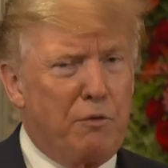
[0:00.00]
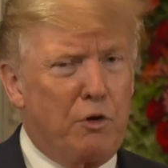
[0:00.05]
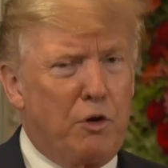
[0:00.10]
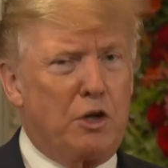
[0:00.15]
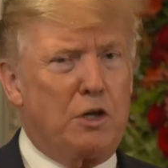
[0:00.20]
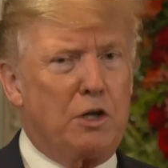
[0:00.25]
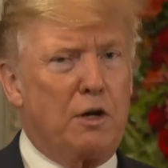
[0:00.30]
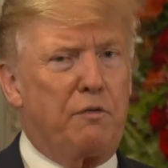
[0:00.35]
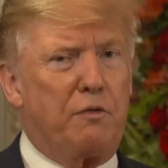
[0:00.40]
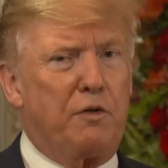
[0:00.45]
very
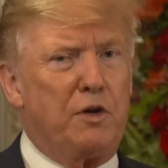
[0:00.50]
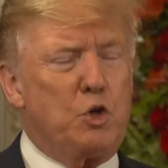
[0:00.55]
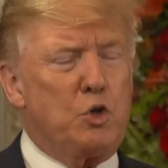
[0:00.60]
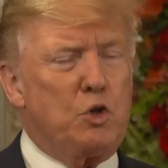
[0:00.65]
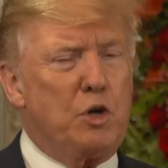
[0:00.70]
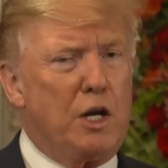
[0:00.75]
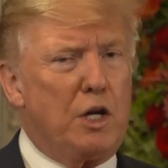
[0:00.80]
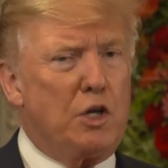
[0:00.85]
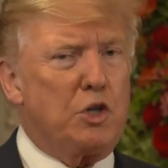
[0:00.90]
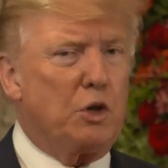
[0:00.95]
tough on
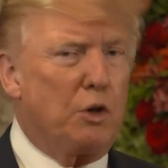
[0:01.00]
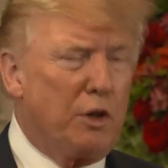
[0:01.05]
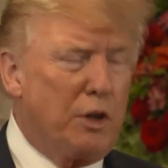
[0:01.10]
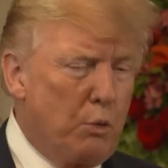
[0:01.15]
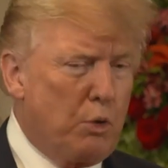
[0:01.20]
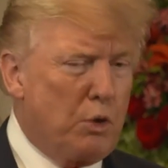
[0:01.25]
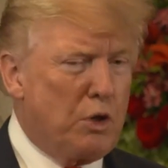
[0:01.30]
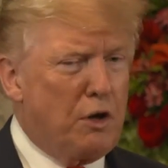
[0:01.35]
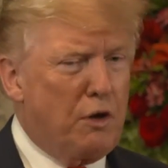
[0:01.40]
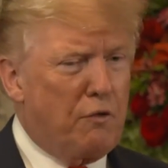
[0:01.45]
trade. So they
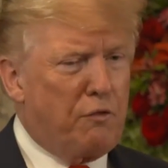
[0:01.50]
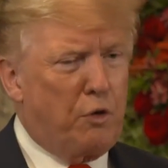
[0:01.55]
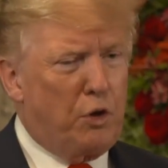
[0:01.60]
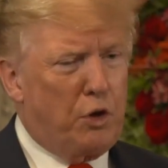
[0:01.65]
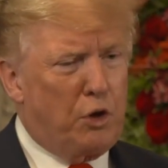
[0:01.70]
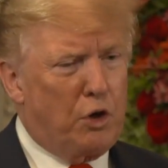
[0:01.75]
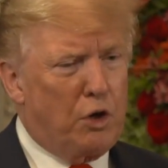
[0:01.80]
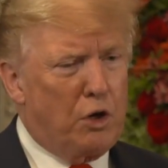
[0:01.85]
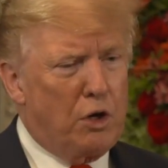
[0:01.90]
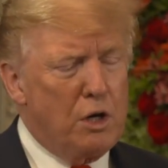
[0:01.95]
were tough with
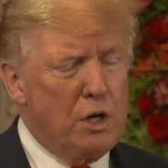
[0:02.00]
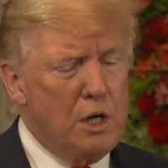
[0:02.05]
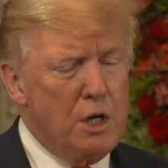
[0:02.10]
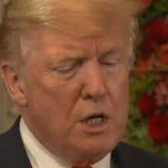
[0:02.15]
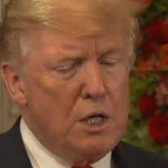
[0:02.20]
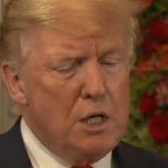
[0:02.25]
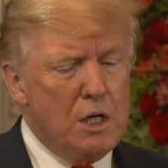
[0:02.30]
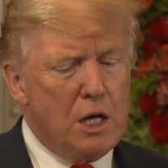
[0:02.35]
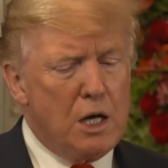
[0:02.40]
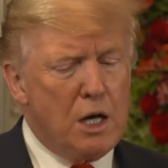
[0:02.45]
her,
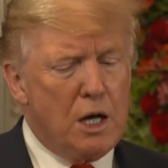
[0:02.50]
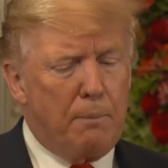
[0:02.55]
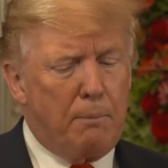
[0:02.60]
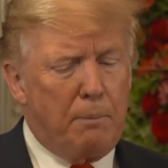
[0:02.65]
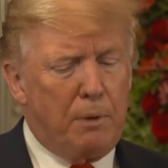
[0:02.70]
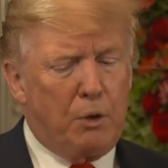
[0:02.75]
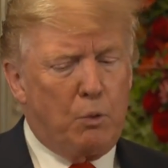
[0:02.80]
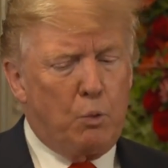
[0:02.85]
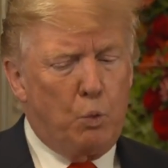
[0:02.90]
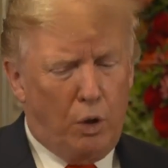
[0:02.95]

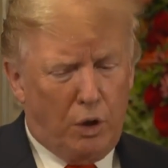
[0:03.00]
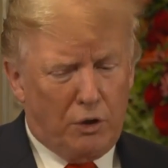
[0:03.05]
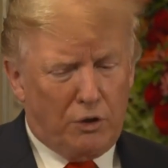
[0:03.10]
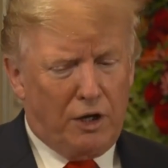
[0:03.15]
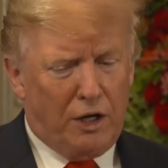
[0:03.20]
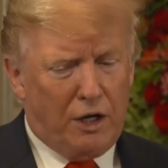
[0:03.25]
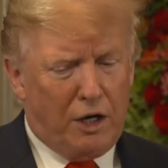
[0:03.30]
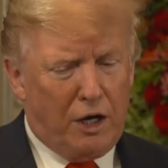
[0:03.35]
but we'll take